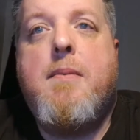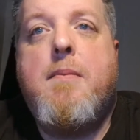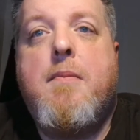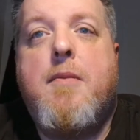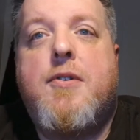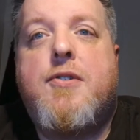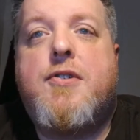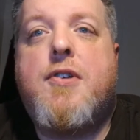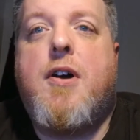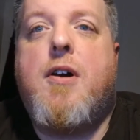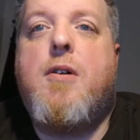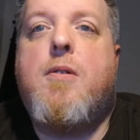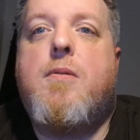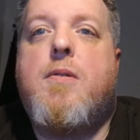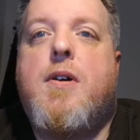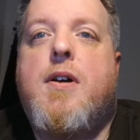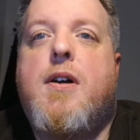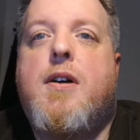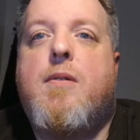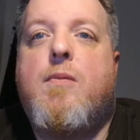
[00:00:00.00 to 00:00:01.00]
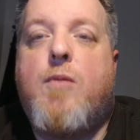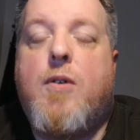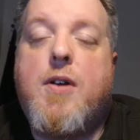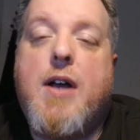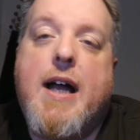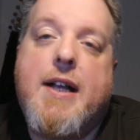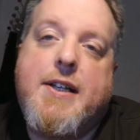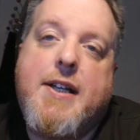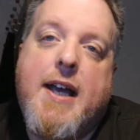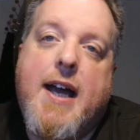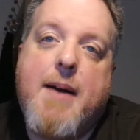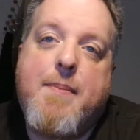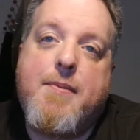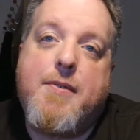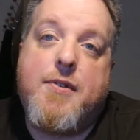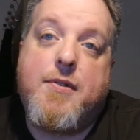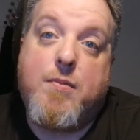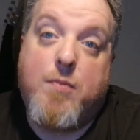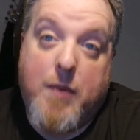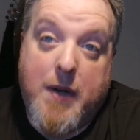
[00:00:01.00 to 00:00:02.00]
So what actually
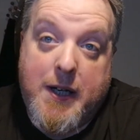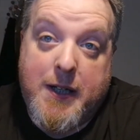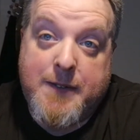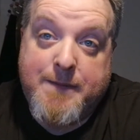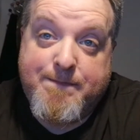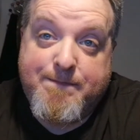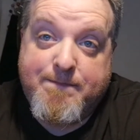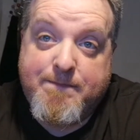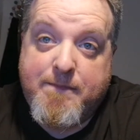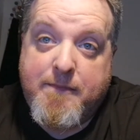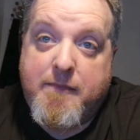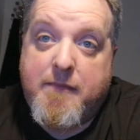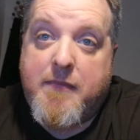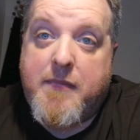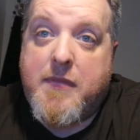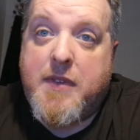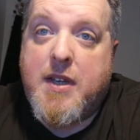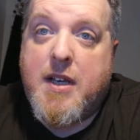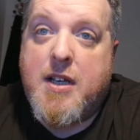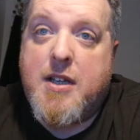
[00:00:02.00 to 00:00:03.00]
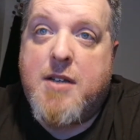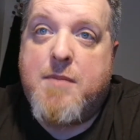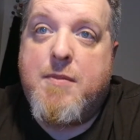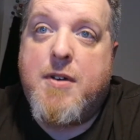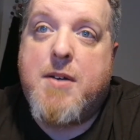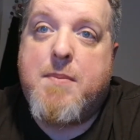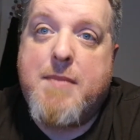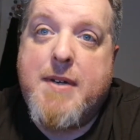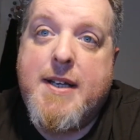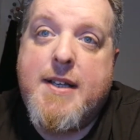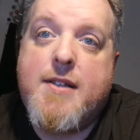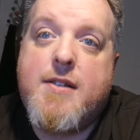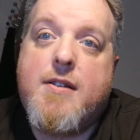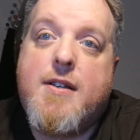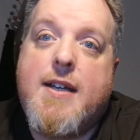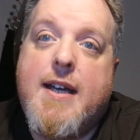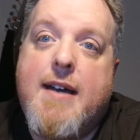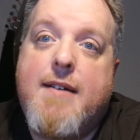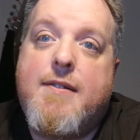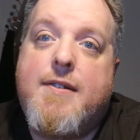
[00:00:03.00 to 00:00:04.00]
happened? Well, the McMinn
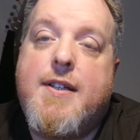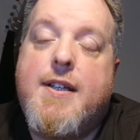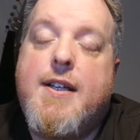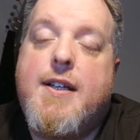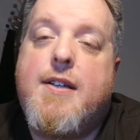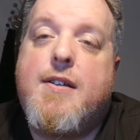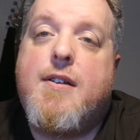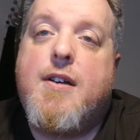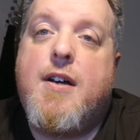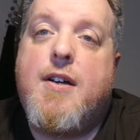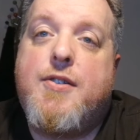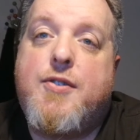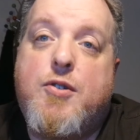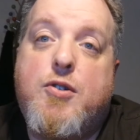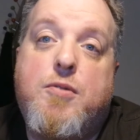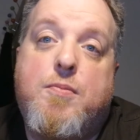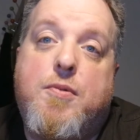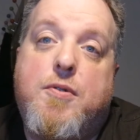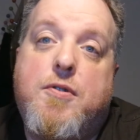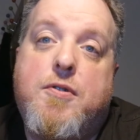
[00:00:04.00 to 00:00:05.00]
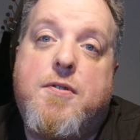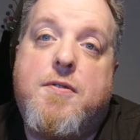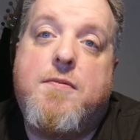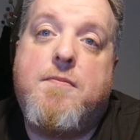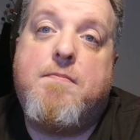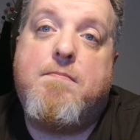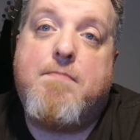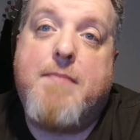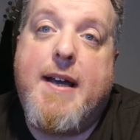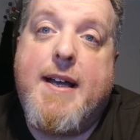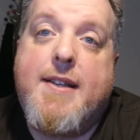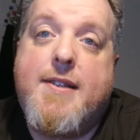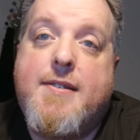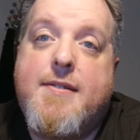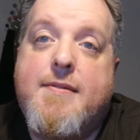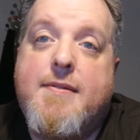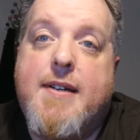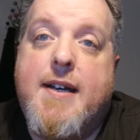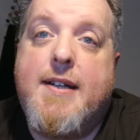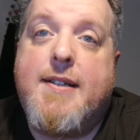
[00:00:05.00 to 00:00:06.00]
County School Board
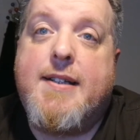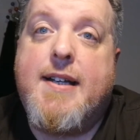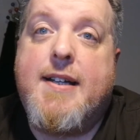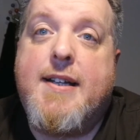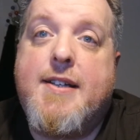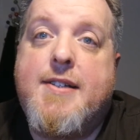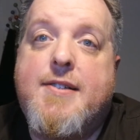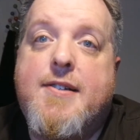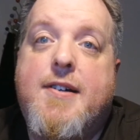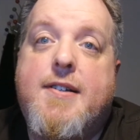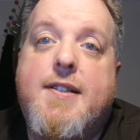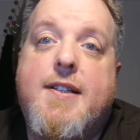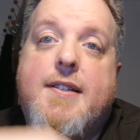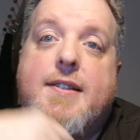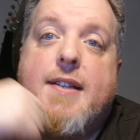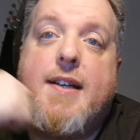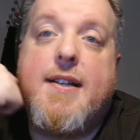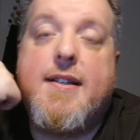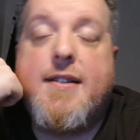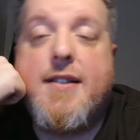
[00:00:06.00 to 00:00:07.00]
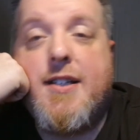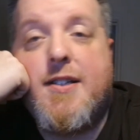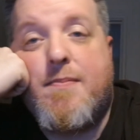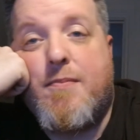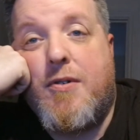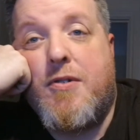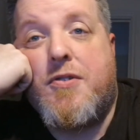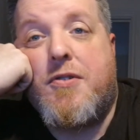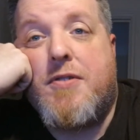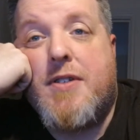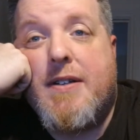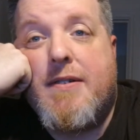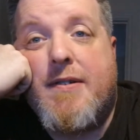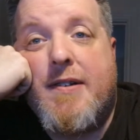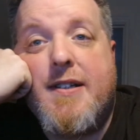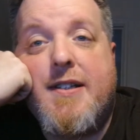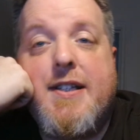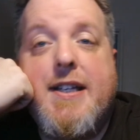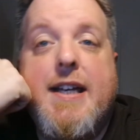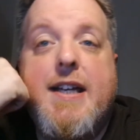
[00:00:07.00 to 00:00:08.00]
met, and they decided that this module they were
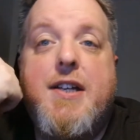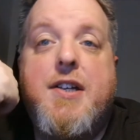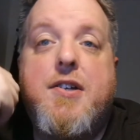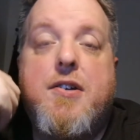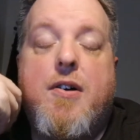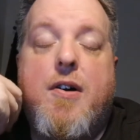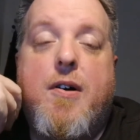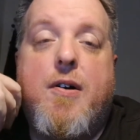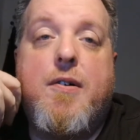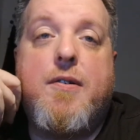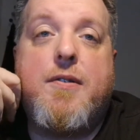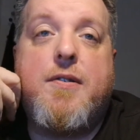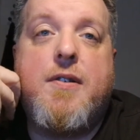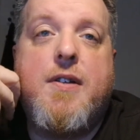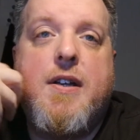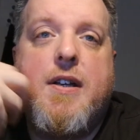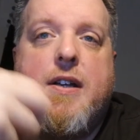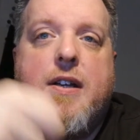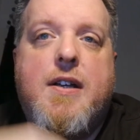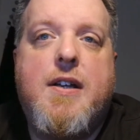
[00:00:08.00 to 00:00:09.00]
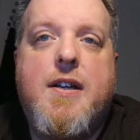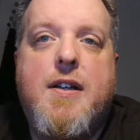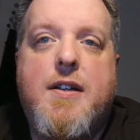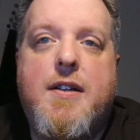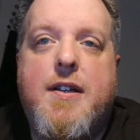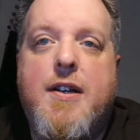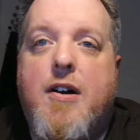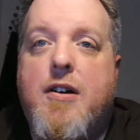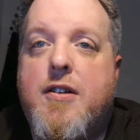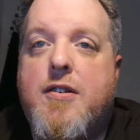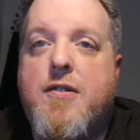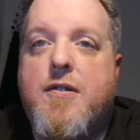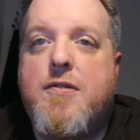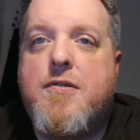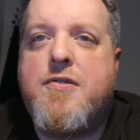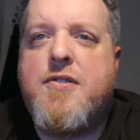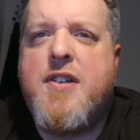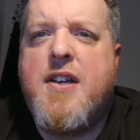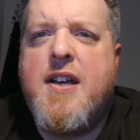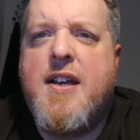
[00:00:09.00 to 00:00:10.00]
going to teach on the
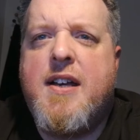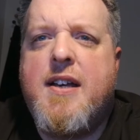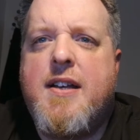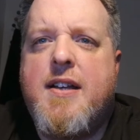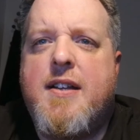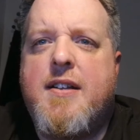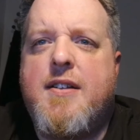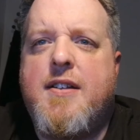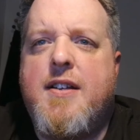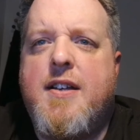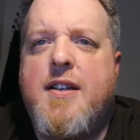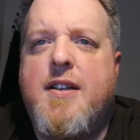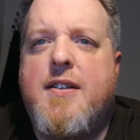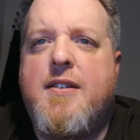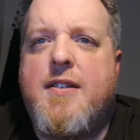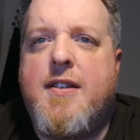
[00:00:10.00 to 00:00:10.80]
Holocaust, the